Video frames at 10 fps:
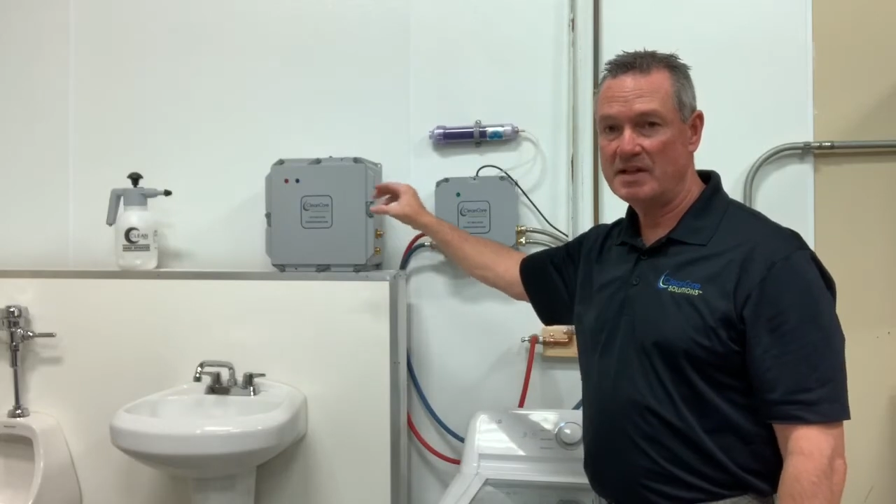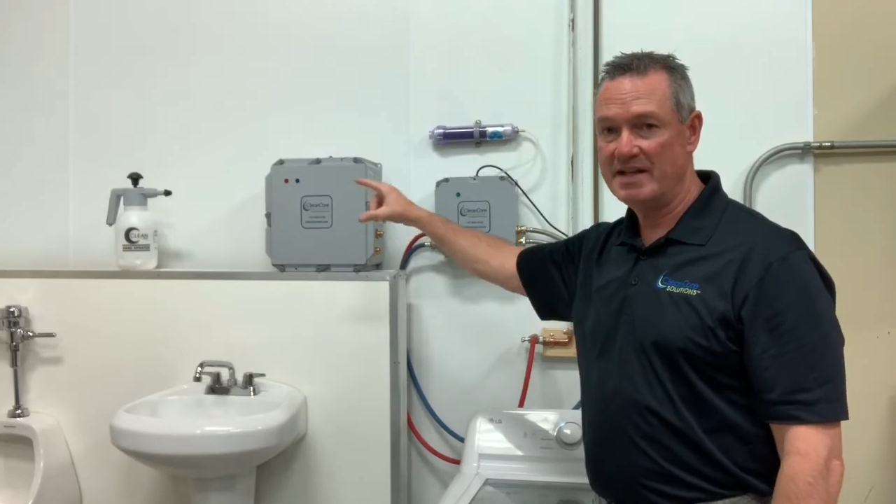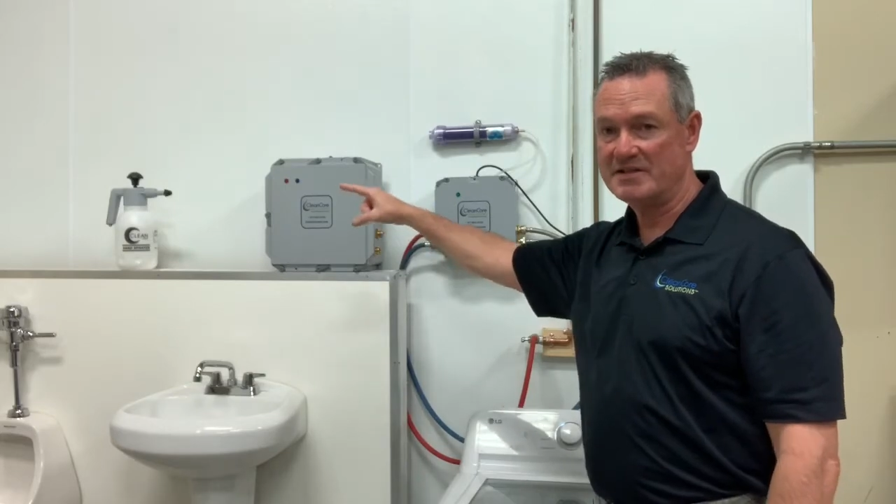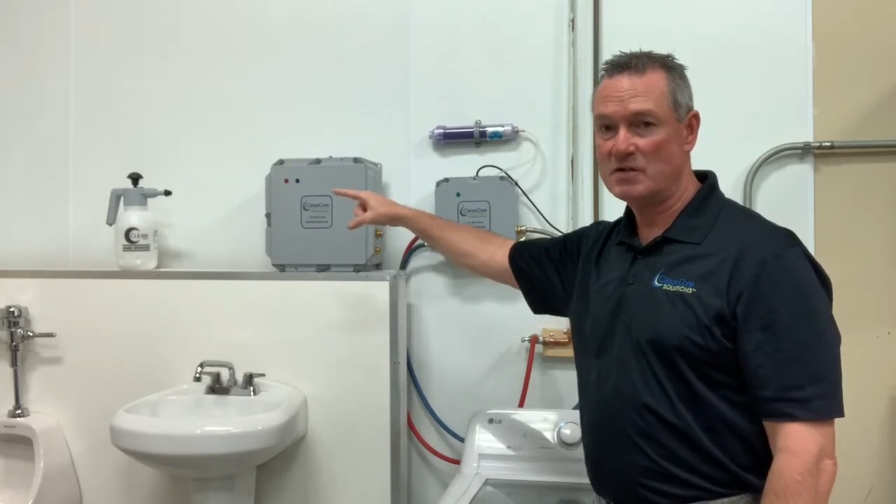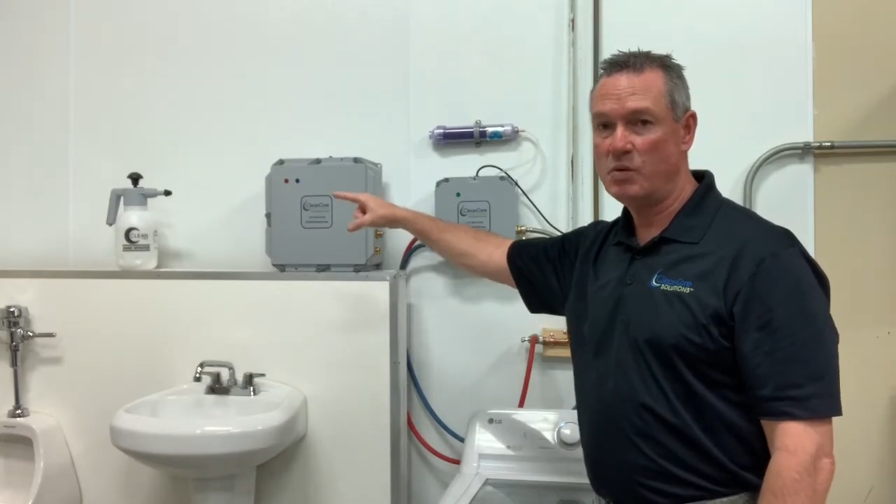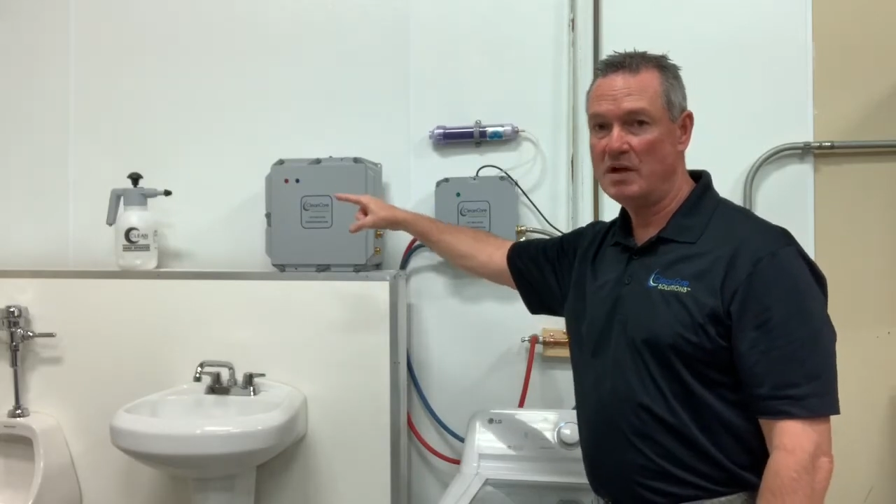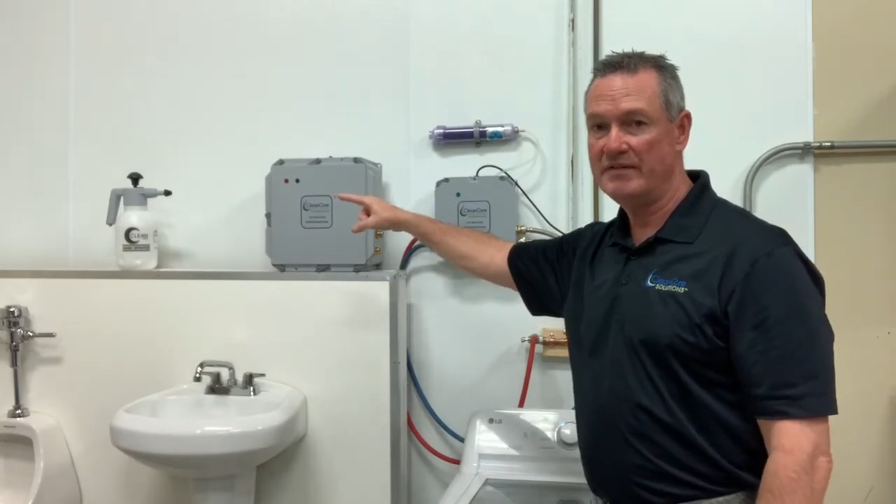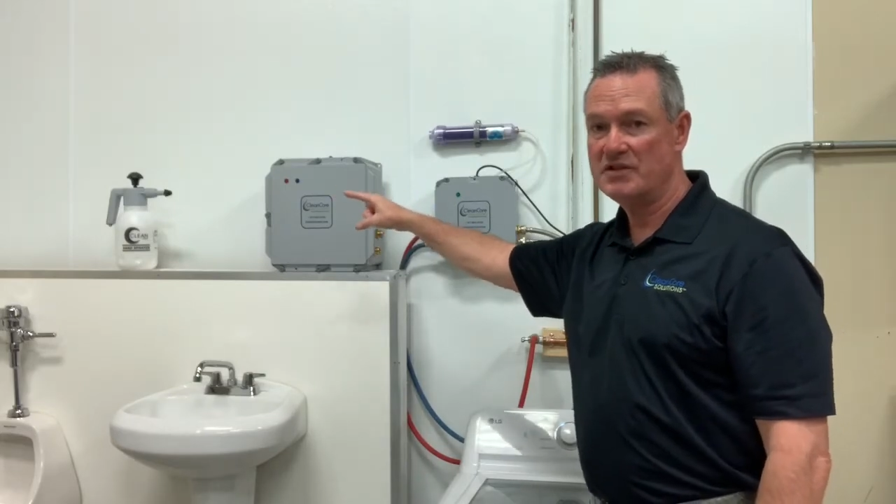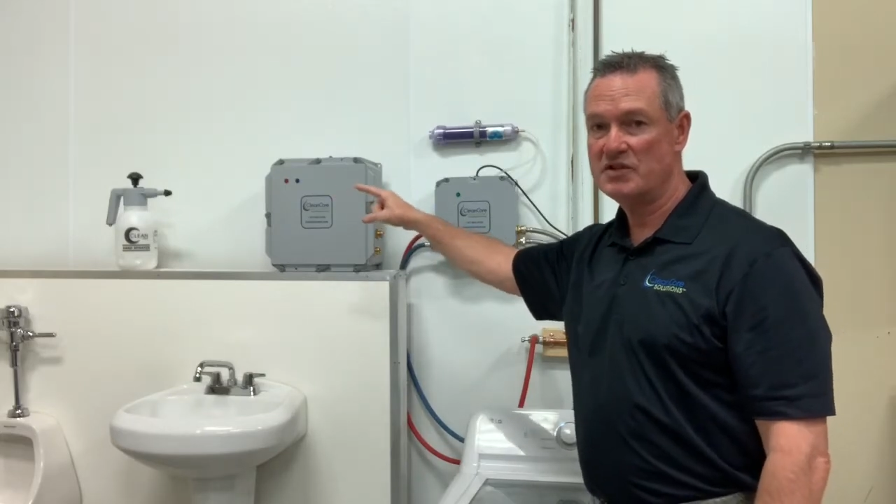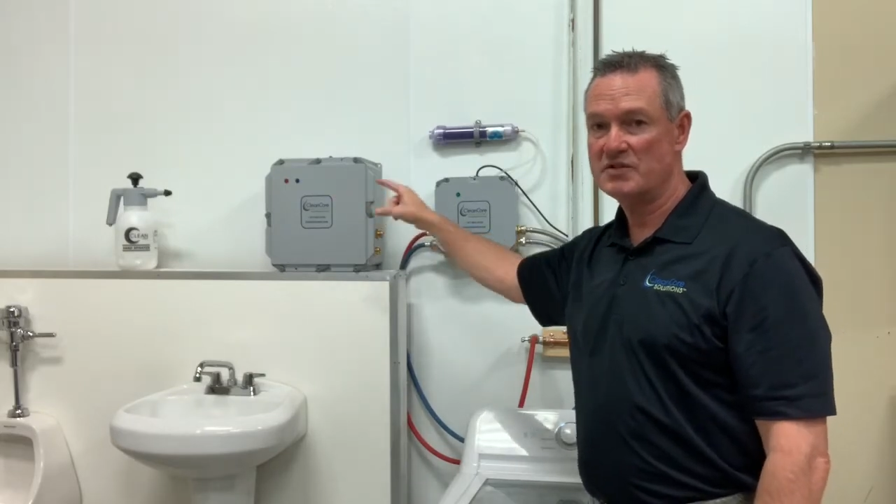That's
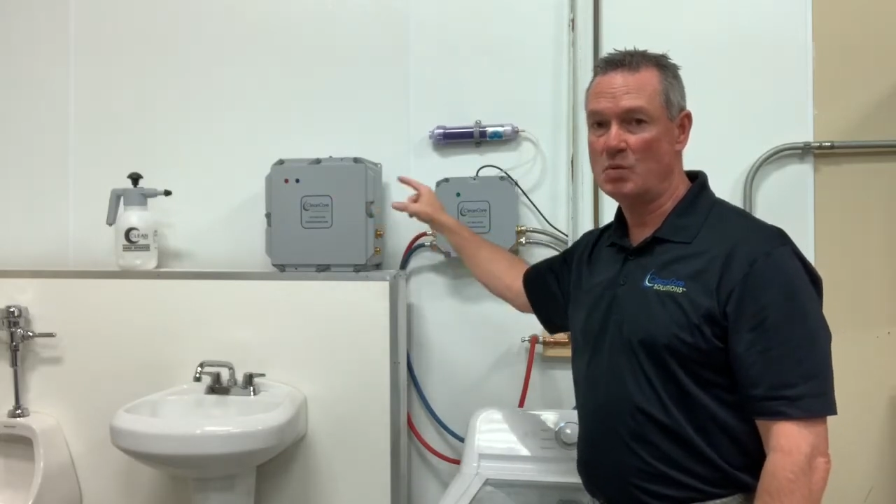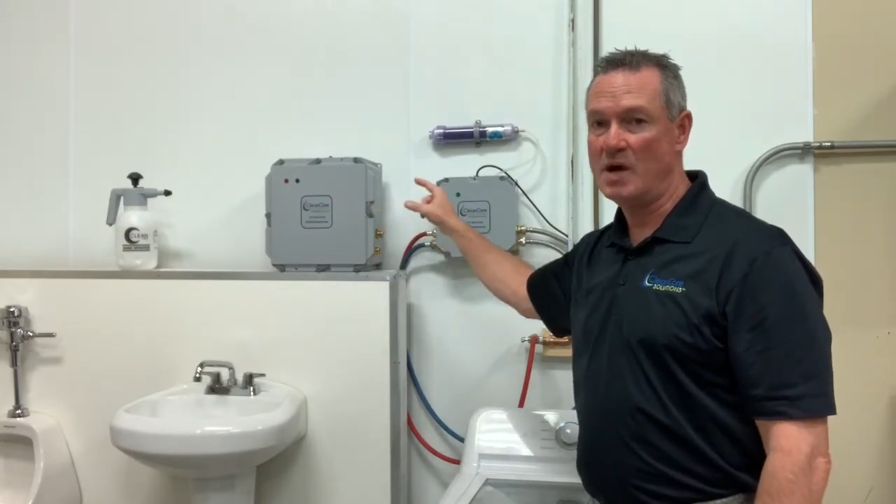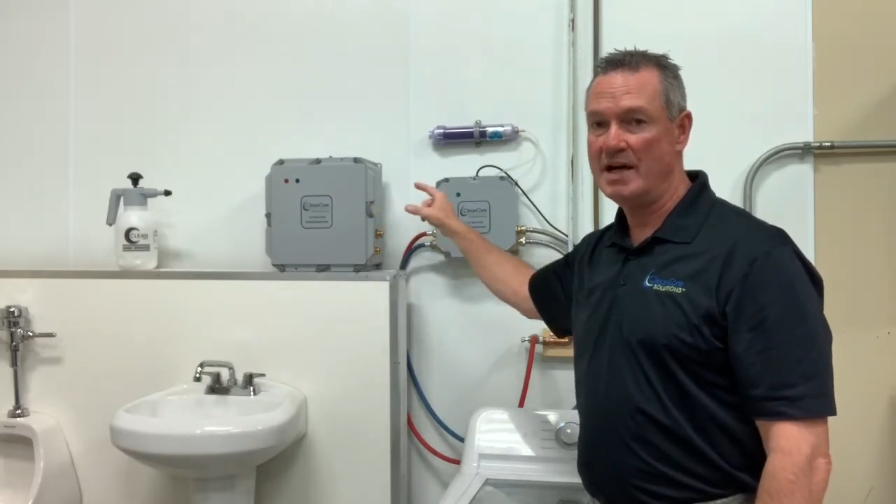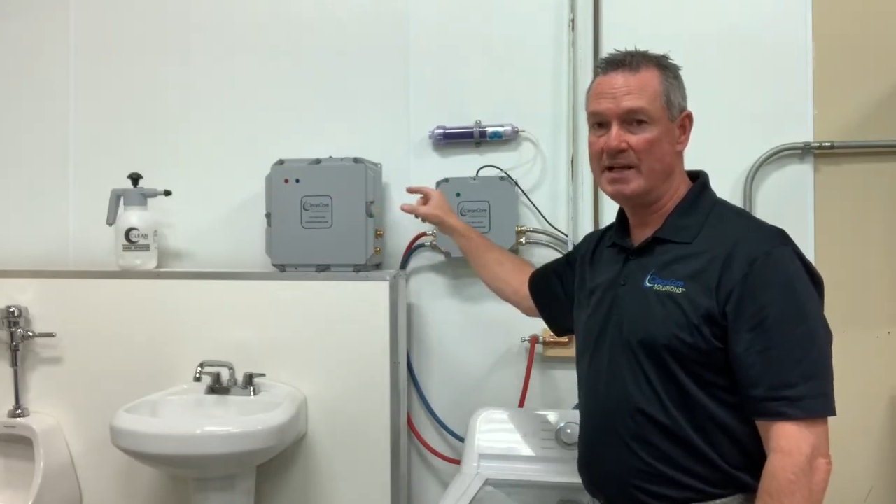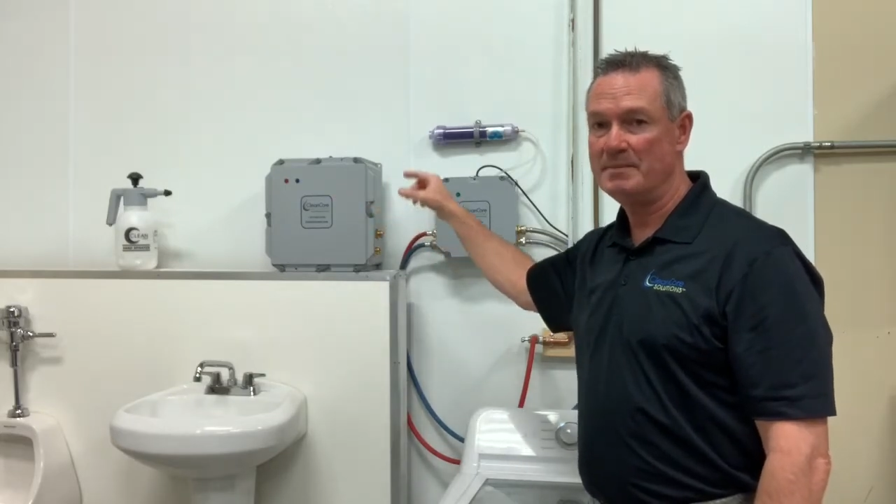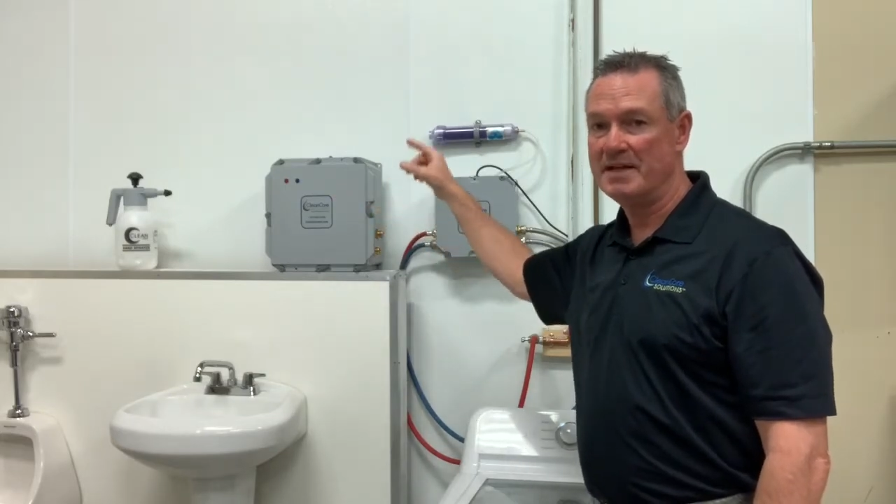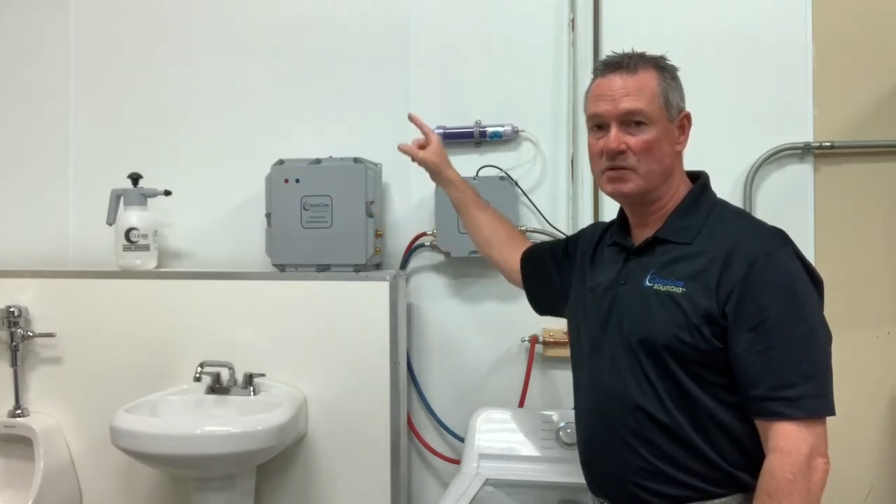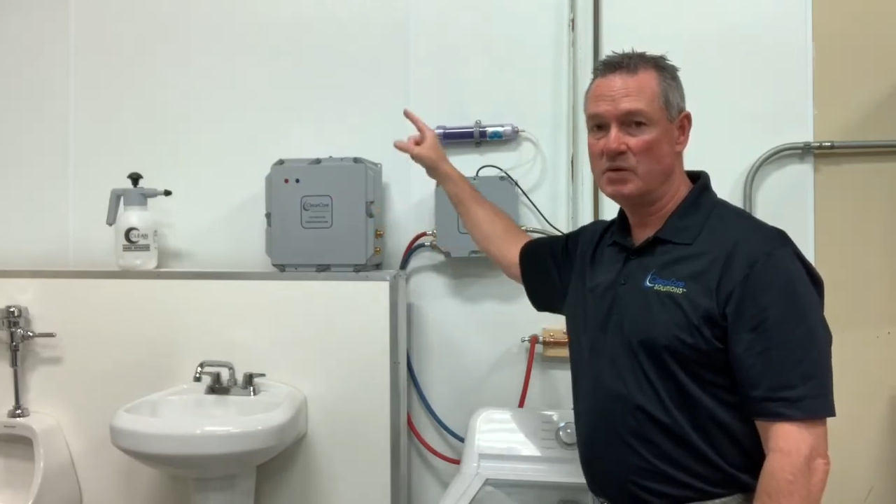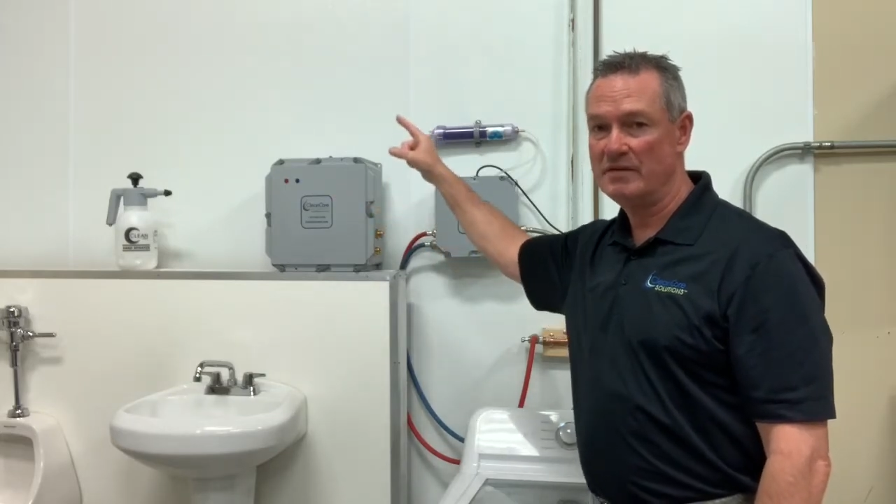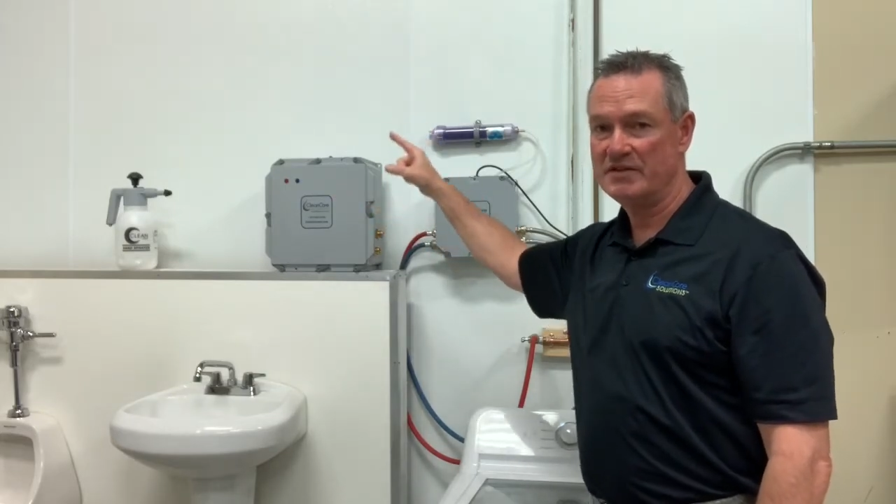12 inches wide by 12